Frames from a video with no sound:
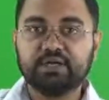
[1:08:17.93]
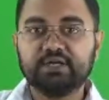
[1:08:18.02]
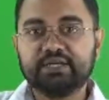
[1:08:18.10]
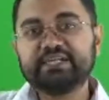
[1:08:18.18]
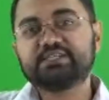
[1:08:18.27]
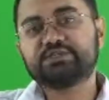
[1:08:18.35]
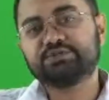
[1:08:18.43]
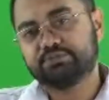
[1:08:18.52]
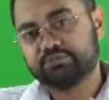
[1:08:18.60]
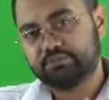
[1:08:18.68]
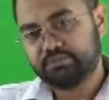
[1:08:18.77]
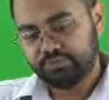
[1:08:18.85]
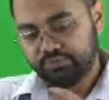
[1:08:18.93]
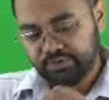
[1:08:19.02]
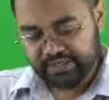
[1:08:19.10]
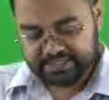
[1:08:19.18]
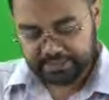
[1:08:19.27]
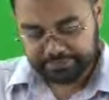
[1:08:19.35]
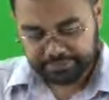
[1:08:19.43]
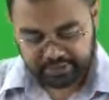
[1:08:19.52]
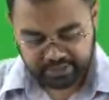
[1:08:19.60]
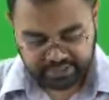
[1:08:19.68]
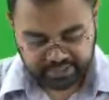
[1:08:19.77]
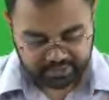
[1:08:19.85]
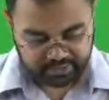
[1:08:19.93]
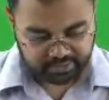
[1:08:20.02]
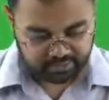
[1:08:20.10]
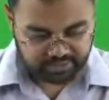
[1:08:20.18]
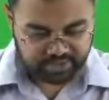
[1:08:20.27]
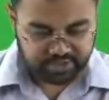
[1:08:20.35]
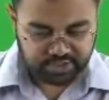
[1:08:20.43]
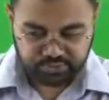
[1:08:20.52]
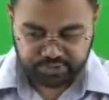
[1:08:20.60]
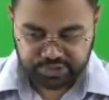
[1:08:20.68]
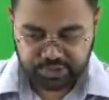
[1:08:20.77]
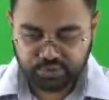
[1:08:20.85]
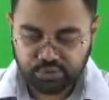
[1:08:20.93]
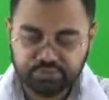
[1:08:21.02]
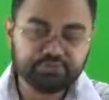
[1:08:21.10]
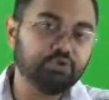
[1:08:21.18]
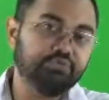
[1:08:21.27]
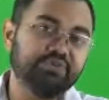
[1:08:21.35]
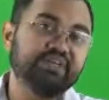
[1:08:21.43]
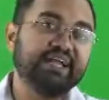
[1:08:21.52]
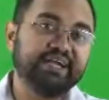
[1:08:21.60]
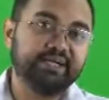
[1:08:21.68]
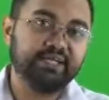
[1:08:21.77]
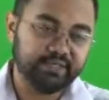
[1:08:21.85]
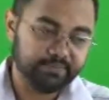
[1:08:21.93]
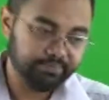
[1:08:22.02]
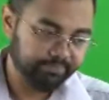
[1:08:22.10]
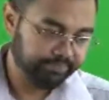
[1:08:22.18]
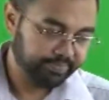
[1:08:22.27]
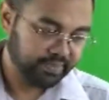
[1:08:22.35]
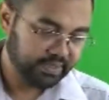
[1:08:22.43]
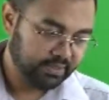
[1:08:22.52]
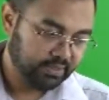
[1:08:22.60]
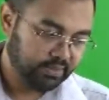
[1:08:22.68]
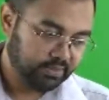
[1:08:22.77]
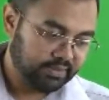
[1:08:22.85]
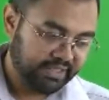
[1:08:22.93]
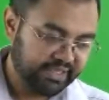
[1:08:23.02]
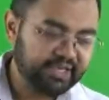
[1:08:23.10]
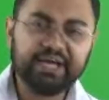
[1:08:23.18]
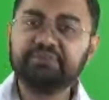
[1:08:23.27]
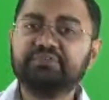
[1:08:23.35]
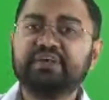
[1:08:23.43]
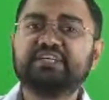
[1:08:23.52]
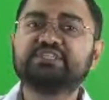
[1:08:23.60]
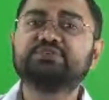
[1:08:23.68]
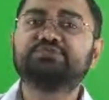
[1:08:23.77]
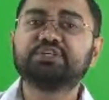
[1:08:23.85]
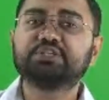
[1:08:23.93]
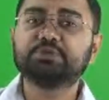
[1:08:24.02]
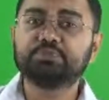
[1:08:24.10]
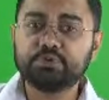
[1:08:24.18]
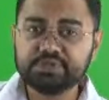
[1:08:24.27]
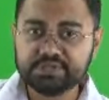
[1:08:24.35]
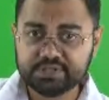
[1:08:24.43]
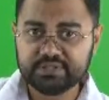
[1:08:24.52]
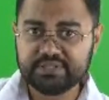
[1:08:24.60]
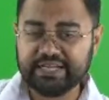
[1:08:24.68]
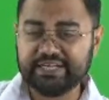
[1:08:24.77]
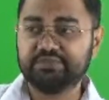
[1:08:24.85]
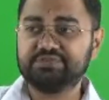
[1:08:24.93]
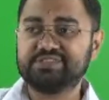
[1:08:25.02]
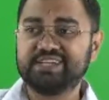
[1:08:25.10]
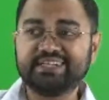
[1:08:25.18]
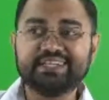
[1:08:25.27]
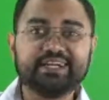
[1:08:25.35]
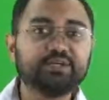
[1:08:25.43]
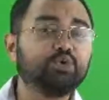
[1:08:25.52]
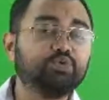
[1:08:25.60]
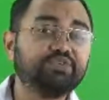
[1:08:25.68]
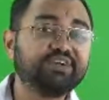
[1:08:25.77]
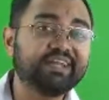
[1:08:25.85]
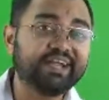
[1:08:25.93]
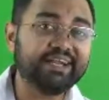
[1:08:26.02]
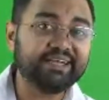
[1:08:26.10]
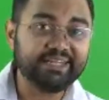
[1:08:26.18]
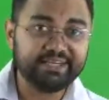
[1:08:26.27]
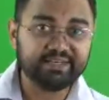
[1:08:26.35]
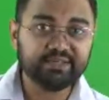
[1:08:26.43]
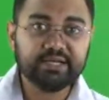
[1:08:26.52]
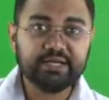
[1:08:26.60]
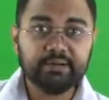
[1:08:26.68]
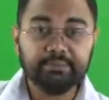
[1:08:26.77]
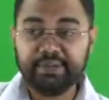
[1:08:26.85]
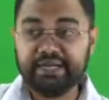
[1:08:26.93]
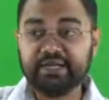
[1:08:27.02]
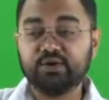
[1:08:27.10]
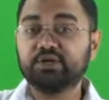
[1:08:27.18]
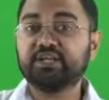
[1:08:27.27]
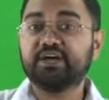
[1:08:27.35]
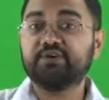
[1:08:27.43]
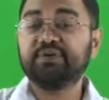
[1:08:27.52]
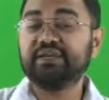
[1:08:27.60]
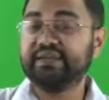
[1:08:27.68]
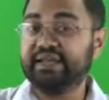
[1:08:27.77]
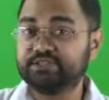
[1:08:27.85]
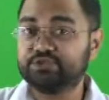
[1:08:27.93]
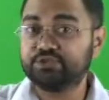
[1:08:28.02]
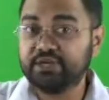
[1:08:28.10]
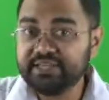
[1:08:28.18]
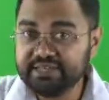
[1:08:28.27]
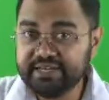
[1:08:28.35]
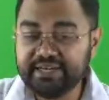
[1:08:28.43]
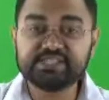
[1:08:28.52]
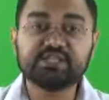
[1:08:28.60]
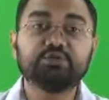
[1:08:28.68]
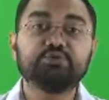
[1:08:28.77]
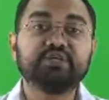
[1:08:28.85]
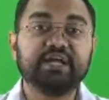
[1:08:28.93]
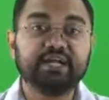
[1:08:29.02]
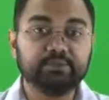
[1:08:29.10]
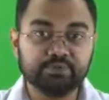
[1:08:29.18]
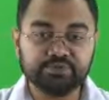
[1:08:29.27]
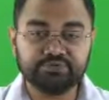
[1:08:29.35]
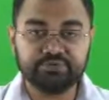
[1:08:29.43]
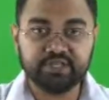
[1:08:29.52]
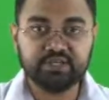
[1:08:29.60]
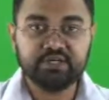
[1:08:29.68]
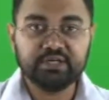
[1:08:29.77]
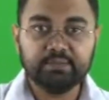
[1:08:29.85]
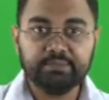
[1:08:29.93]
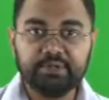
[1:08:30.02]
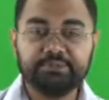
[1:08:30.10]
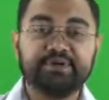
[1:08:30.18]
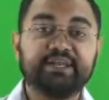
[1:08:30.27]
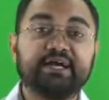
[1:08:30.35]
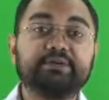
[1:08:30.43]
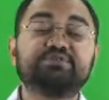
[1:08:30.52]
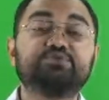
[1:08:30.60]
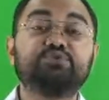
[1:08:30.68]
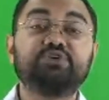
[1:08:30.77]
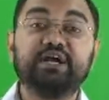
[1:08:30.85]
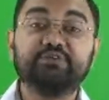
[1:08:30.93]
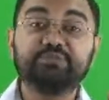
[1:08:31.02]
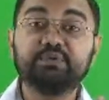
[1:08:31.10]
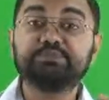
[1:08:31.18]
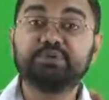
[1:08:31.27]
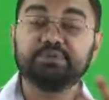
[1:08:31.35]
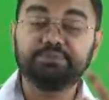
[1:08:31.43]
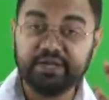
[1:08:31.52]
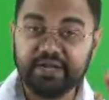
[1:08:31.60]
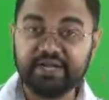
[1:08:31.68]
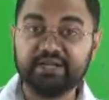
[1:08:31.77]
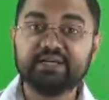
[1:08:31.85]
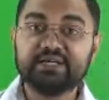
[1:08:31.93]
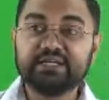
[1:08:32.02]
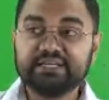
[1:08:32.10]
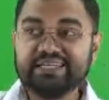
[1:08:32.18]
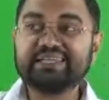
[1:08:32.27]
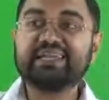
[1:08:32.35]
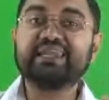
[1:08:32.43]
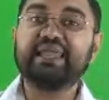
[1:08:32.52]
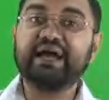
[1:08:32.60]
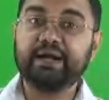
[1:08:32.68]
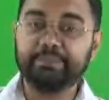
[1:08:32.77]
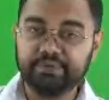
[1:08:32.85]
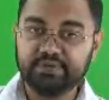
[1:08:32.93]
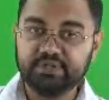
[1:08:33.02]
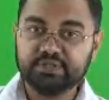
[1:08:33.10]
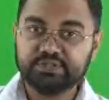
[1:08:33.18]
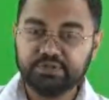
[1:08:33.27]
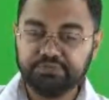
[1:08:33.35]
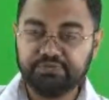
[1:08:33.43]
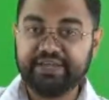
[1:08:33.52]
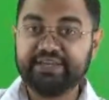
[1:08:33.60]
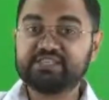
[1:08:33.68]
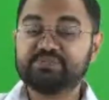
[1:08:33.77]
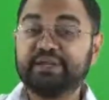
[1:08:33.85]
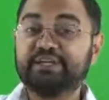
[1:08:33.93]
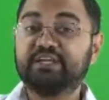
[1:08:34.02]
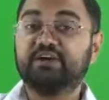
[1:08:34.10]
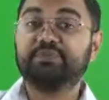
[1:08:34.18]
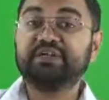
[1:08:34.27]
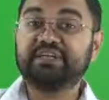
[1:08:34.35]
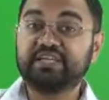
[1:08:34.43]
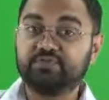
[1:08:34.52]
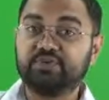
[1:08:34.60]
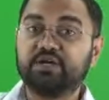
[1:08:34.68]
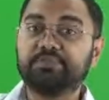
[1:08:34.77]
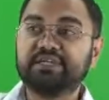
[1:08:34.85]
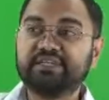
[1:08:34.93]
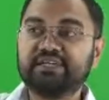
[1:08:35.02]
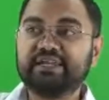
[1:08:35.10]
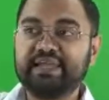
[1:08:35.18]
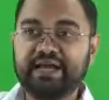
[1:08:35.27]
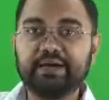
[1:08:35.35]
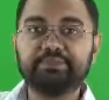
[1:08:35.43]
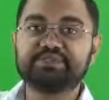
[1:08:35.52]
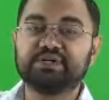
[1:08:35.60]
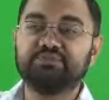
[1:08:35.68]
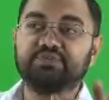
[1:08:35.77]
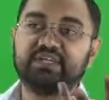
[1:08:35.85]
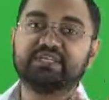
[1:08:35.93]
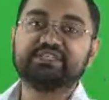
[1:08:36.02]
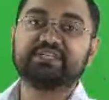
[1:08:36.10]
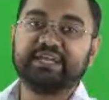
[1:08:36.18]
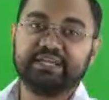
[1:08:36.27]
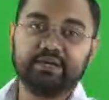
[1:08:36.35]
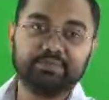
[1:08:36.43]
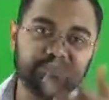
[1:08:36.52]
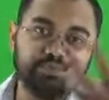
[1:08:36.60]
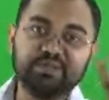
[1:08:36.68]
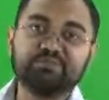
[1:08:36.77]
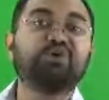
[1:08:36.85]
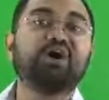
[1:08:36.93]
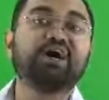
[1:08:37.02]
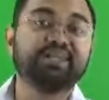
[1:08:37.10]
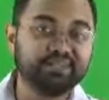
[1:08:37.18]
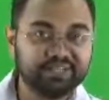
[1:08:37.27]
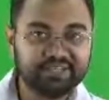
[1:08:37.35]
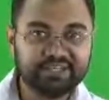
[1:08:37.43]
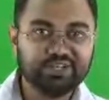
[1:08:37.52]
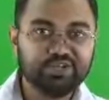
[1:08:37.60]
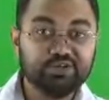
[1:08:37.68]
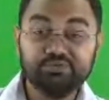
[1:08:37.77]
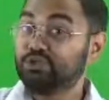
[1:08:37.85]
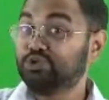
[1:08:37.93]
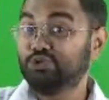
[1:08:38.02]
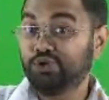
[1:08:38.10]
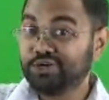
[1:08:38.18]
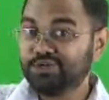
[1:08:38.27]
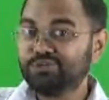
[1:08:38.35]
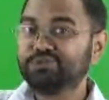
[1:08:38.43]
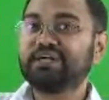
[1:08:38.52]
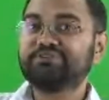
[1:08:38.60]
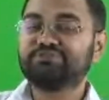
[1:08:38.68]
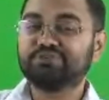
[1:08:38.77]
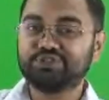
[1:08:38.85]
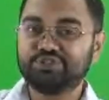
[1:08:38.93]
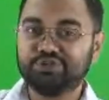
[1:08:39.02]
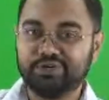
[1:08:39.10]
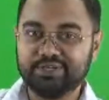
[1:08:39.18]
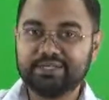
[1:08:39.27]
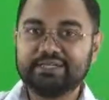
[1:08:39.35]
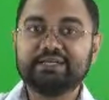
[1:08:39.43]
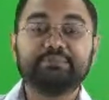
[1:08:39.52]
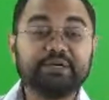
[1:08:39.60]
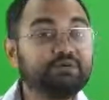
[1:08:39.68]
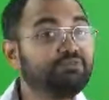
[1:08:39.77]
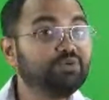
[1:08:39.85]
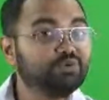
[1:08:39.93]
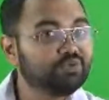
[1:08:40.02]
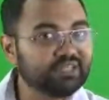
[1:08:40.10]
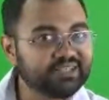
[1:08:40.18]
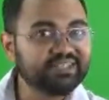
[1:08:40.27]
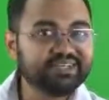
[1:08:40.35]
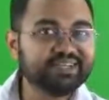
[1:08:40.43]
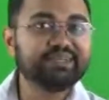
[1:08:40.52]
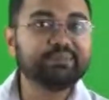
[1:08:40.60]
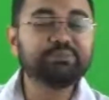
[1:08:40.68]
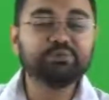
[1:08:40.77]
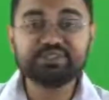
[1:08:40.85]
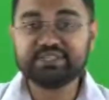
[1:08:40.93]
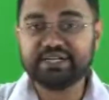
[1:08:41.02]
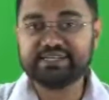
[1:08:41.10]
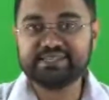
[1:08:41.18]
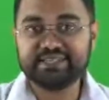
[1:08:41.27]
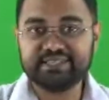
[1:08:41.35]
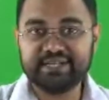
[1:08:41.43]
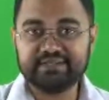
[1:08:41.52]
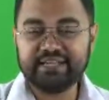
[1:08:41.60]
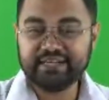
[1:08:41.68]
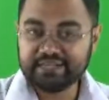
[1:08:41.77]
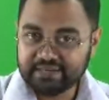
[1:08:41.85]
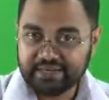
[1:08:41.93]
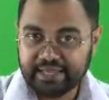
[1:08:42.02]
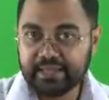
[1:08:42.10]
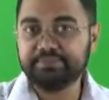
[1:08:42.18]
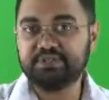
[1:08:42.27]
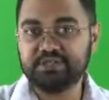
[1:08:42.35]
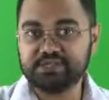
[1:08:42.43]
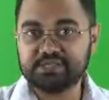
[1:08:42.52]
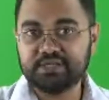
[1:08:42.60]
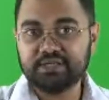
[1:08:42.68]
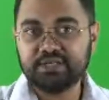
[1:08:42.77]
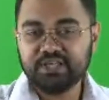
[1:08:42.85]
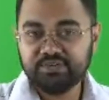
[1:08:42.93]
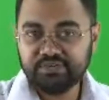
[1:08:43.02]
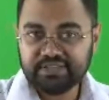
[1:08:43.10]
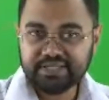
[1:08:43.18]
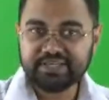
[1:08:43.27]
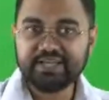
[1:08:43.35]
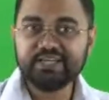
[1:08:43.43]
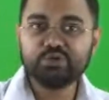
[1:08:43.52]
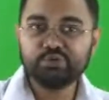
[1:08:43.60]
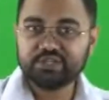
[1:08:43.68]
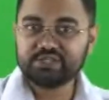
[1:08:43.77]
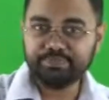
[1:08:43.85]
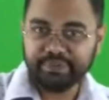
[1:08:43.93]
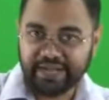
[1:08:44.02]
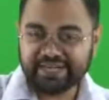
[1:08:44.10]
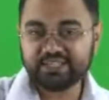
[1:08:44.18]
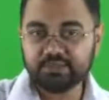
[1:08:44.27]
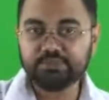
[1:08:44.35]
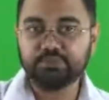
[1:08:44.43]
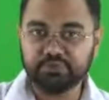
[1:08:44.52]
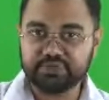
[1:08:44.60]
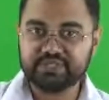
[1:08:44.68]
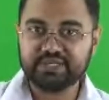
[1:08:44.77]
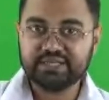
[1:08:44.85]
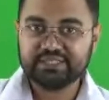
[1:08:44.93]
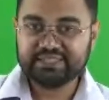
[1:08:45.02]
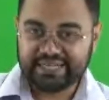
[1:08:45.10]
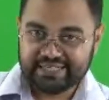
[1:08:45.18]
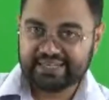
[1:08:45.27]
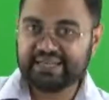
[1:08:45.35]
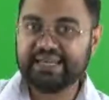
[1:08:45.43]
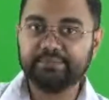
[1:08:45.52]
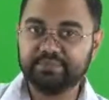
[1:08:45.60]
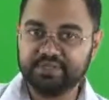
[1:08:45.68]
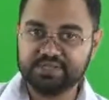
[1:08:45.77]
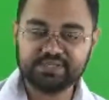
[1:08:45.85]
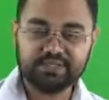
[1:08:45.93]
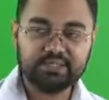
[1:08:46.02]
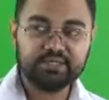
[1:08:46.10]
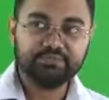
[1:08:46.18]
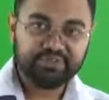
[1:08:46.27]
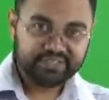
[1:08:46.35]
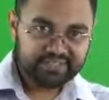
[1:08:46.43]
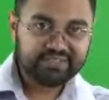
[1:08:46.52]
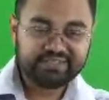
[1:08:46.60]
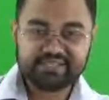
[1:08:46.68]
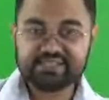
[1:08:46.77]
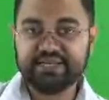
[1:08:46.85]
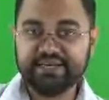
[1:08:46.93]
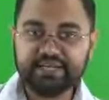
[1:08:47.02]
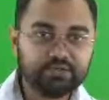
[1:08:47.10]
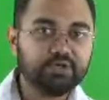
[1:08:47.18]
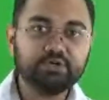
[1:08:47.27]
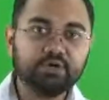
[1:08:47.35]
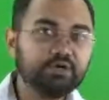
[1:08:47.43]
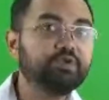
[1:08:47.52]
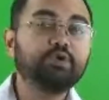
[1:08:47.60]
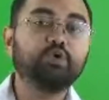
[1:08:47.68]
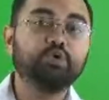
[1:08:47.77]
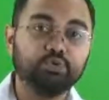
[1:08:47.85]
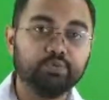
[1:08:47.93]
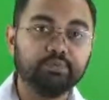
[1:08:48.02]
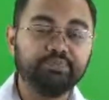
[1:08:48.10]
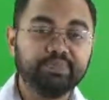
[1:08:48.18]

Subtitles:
Let's, for example, take the situation of COVID 19. There are various different reports that have said that COVID 19 may not have been naturally released into the atmosphere, but perhaps it could have been prepared in a lab. The virus might have been developed in a lab somewhere in China, maybe in Wuhan. We do not know that for sure, but we know that there are reports that say that claim this. Even there are US backed reports that claim this. Whether this is correct or not, we don't know.